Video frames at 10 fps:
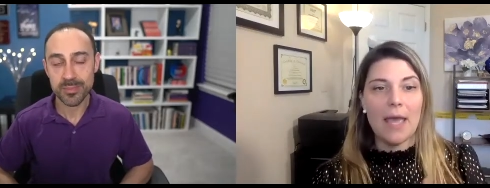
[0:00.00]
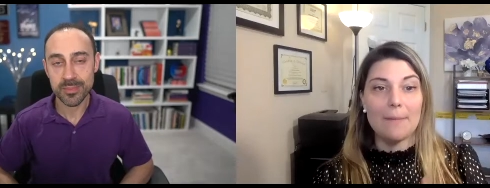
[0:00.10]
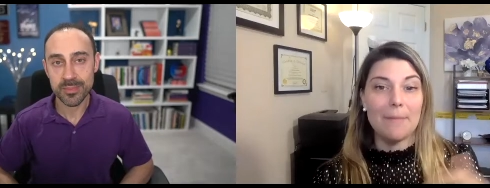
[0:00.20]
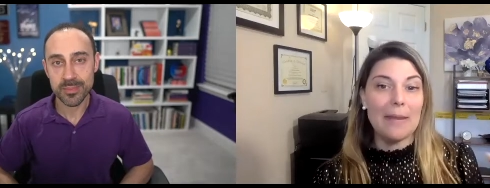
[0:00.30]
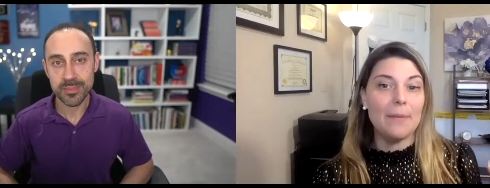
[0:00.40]

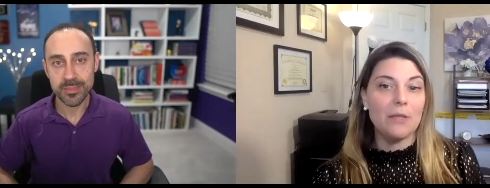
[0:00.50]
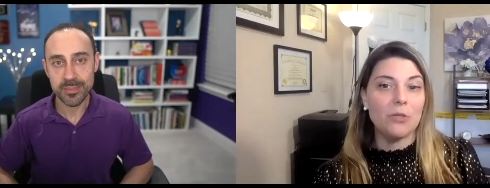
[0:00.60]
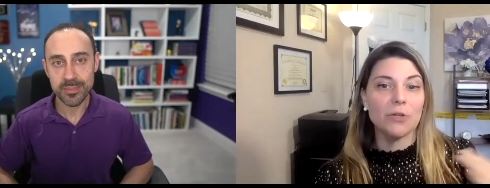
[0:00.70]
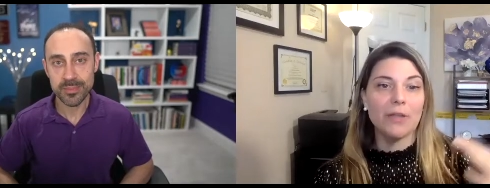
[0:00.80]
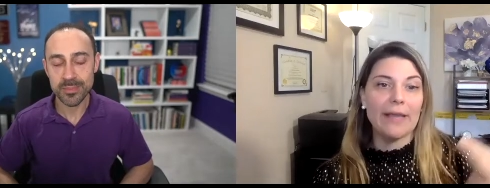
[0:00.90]
Speaker 1: and maybe
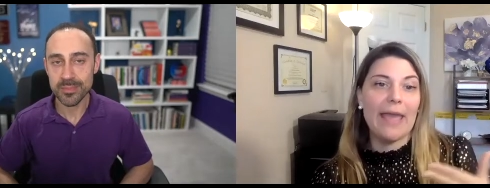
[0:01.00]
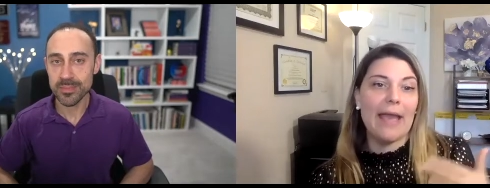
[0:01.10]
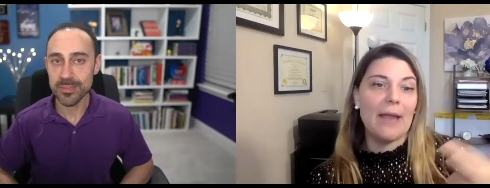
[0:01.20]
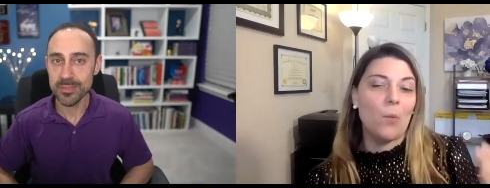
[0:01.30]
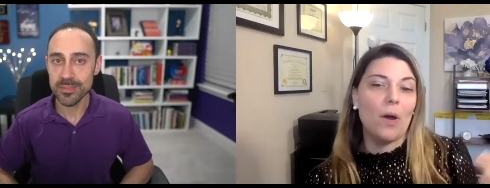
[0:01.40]
you're like, "Hey,
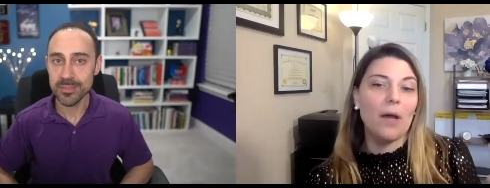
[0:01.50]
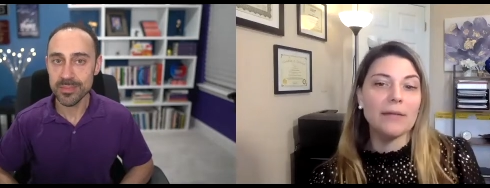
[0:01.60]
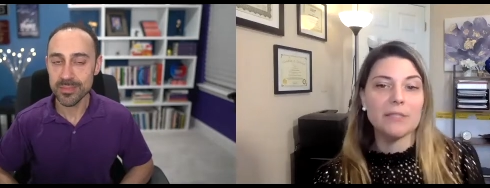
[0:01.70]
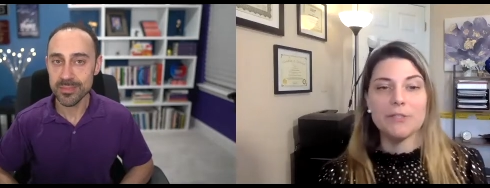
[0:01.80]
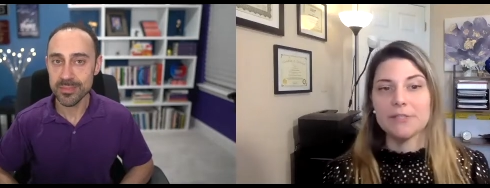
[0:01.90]
I
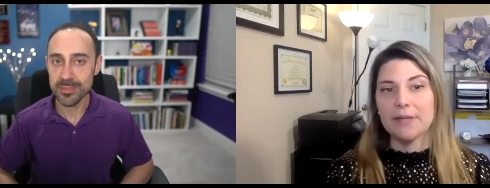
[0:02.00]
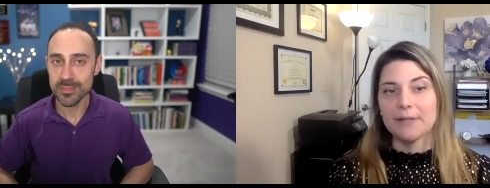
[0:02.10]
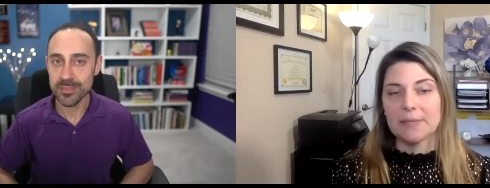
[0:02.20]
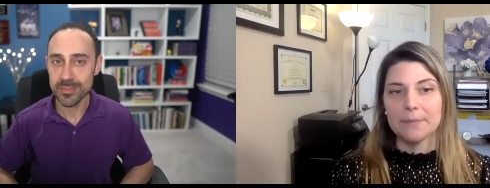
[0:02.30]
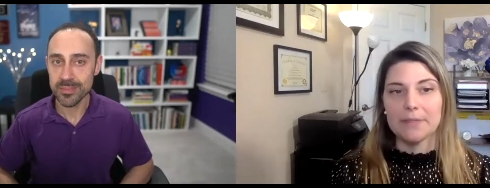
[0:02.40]
want to
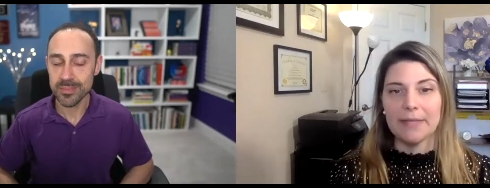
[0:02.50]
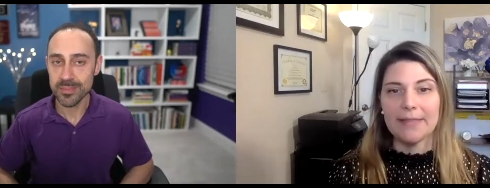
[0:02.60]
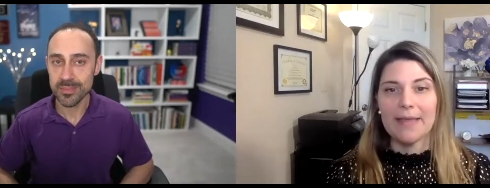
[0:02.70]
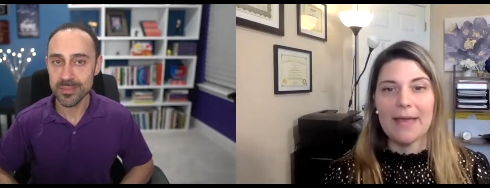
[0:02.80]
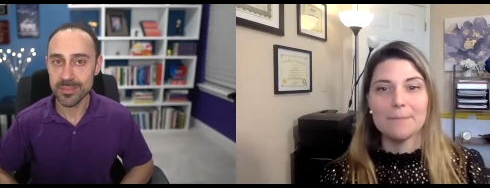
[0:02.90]
sell something
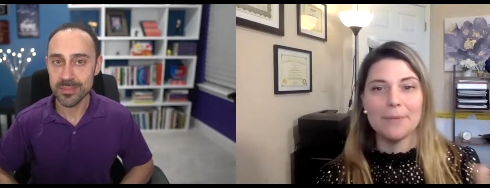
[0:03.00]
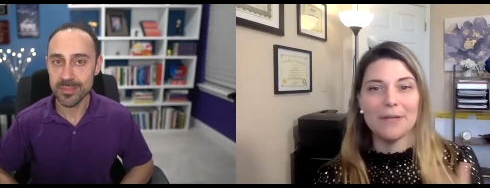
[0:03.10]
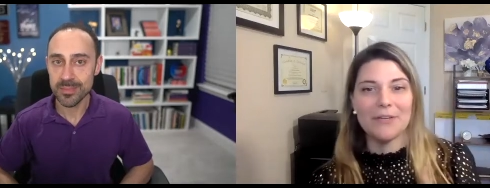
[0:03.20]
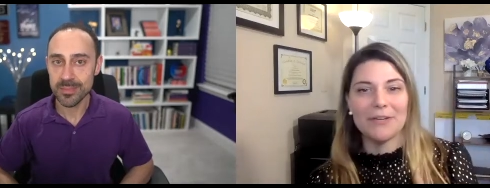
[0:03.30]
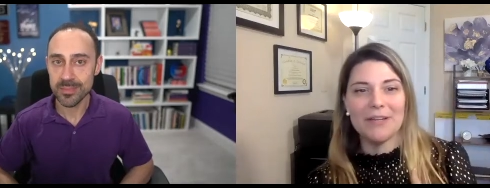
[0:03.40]
like that,"
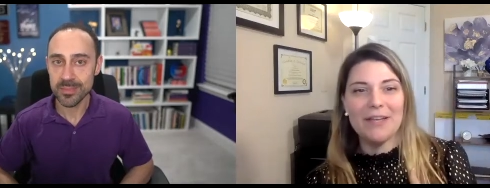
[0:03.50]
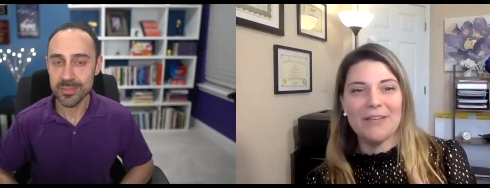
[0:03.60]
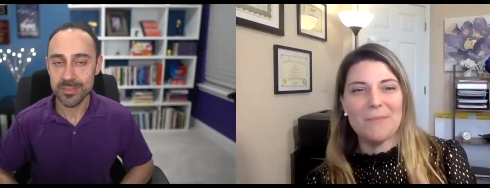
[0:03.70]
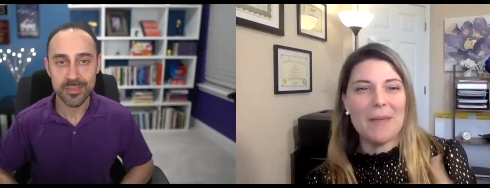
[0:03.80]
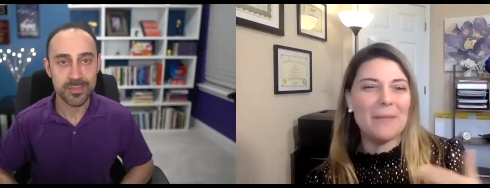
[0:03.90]
but you're
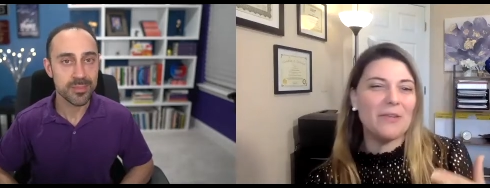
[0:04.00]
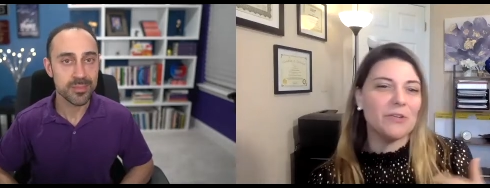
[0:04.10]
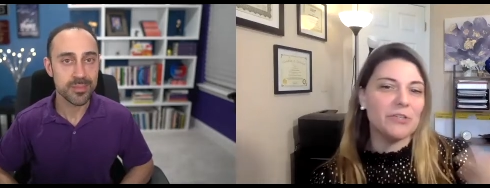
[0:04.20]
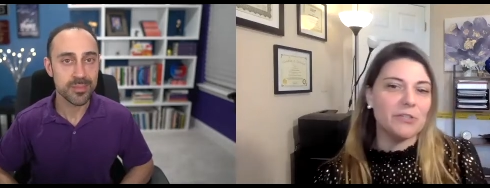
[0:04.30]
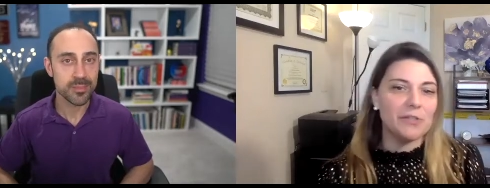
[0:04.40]
maybe
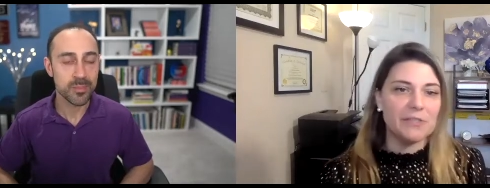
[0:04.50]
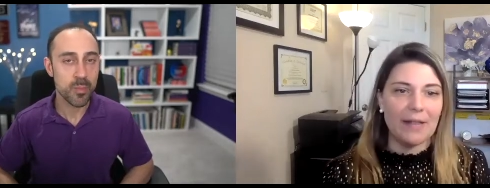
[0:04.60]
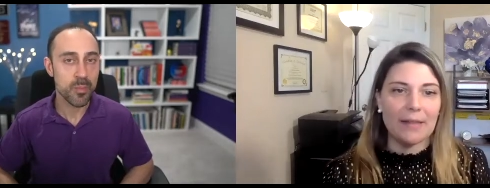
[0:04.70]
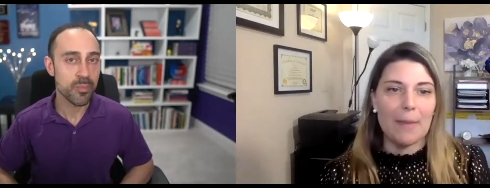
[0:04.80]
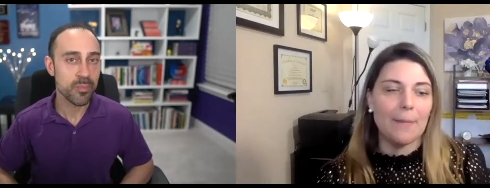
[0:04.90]
you're still
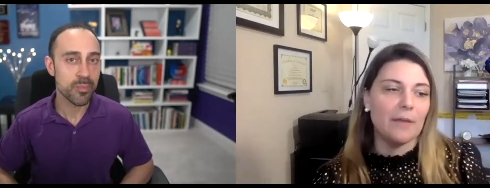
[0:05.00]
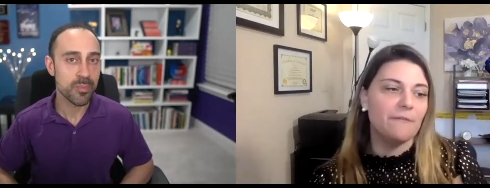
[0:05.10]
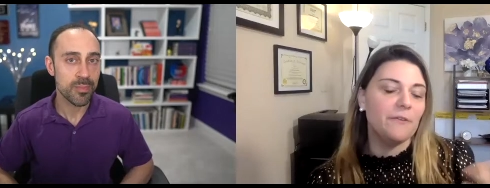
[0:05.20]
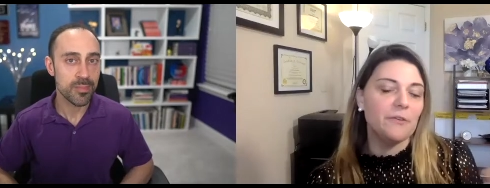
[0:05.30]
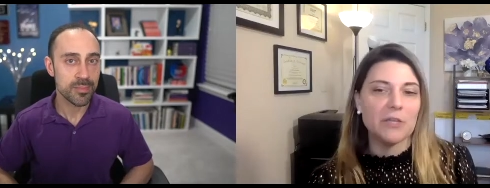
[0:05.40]
selling maybe
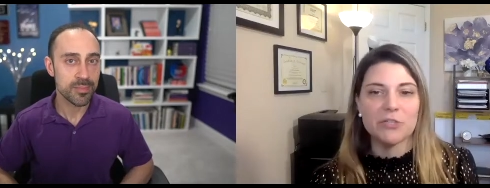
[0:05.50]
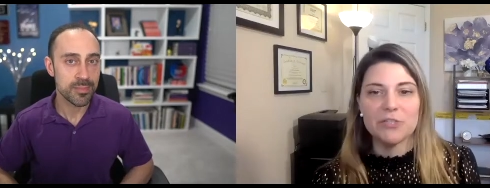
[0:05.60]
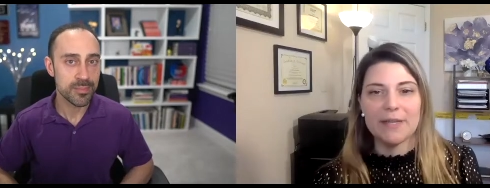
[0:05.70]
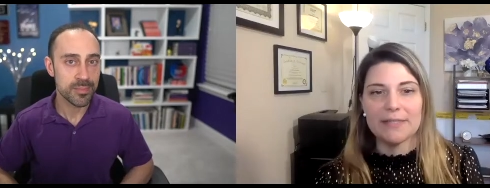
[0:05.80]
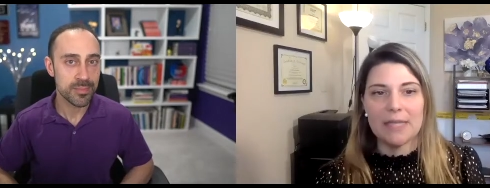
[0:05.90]
a few
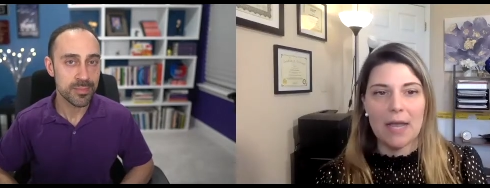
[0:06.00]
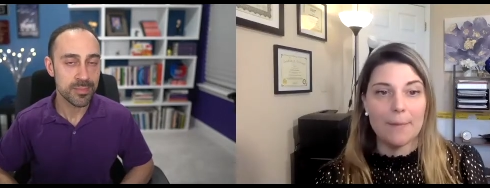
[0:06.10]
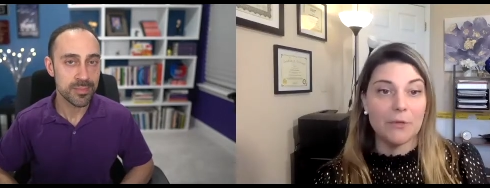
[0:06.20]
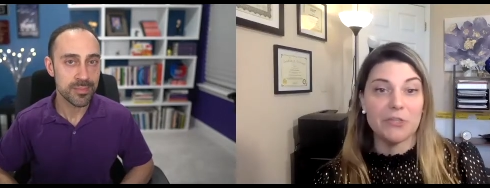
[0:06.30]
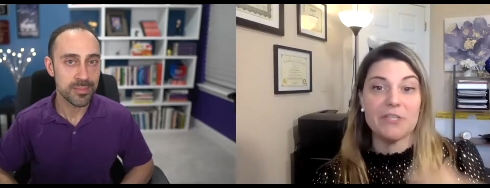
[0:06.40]
sessions at a
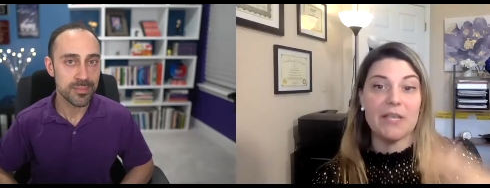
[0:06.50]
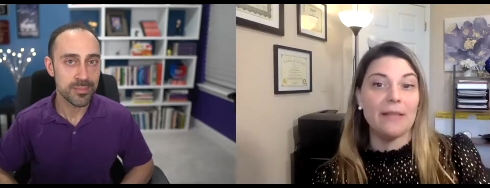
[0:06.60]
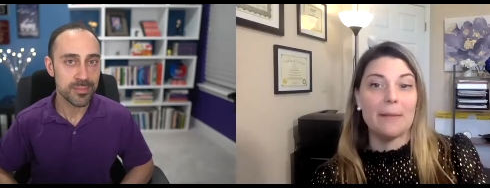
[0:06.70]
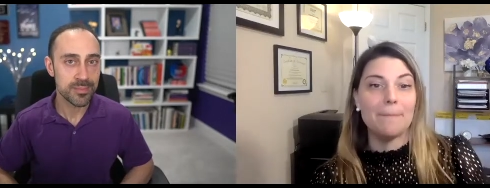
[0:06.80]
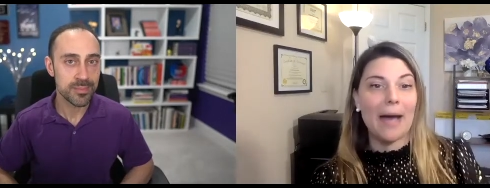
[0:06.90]
time, you're
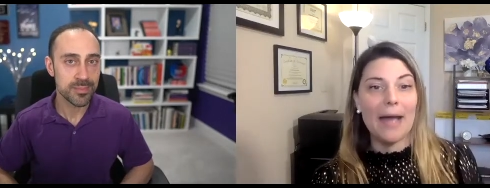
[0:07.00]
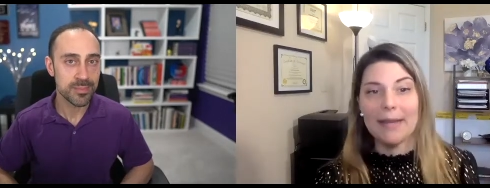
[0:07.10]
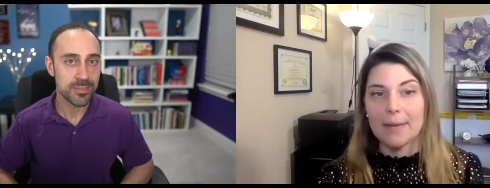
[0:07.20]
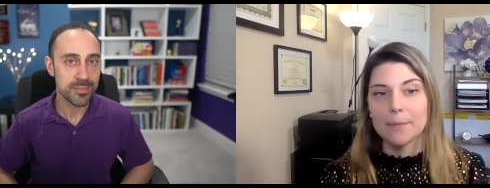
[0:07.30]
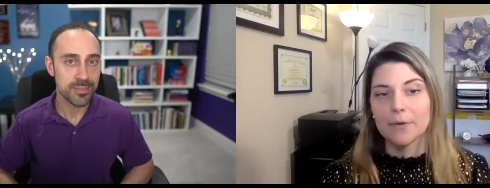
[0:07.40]
selling
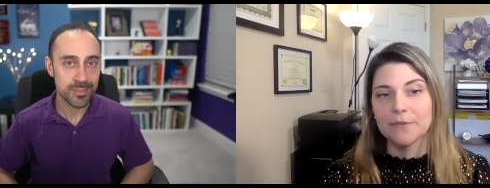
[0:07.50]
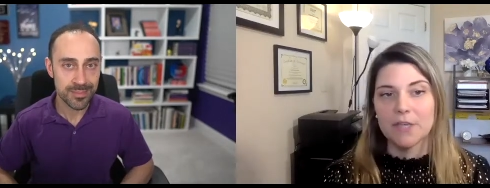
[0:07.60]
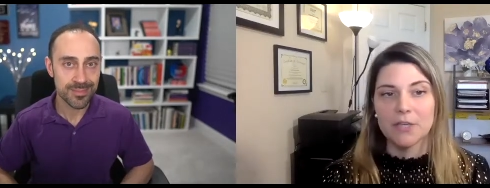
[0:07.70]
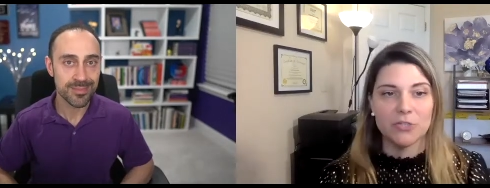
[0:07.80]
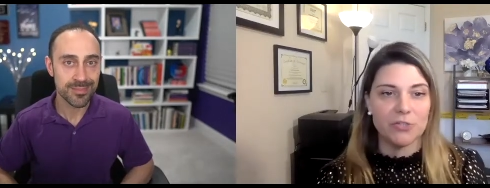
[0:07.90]
by number of
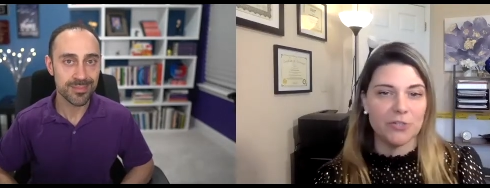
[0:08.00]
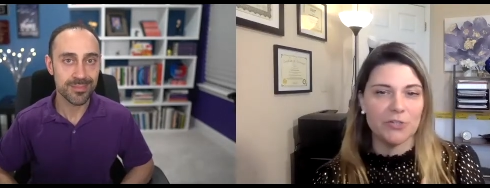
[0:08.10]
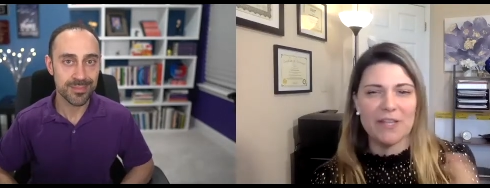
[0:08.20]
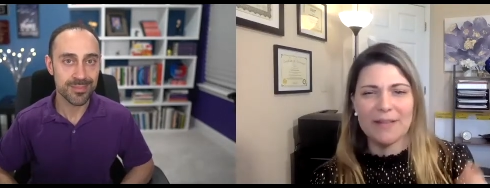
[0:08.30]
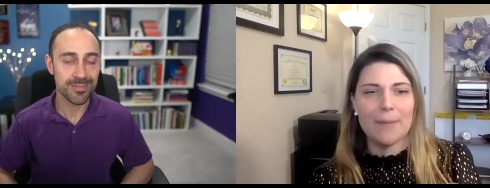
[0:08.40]
sessions or
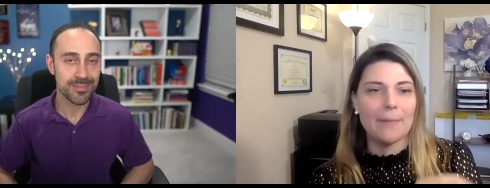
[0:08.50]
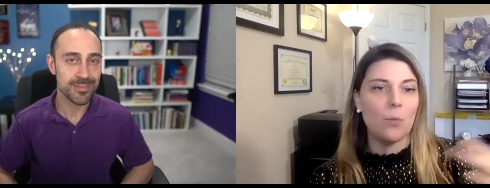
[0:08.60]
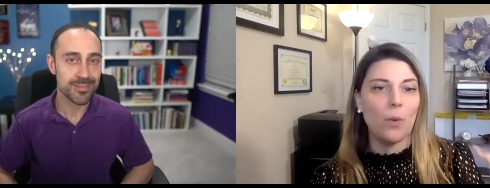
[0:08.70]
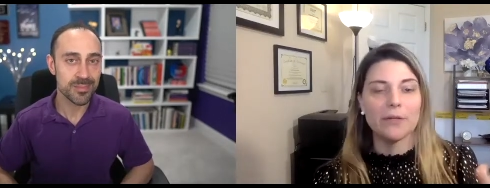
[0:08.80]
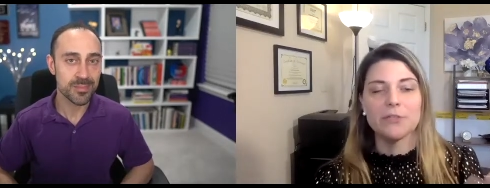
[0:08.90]
you're selling maybe
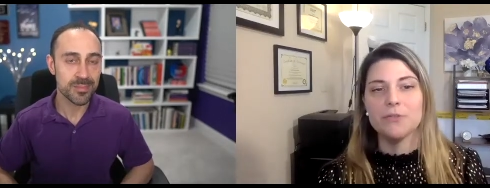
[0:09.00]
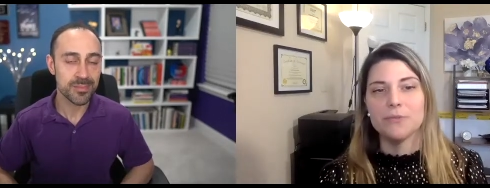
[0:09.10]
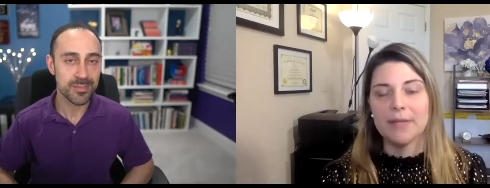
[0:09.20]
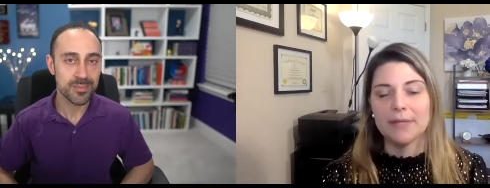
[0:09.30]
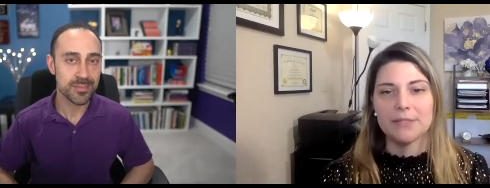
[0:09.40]
one or two
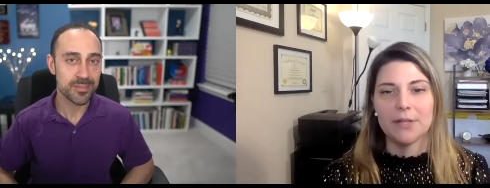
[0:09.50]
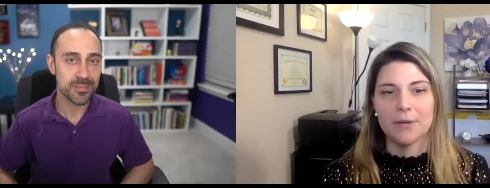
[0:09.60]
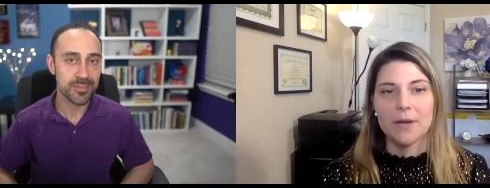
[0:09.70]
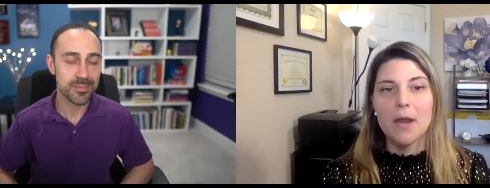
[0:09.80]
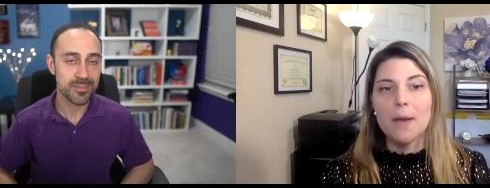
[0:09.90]
$3,000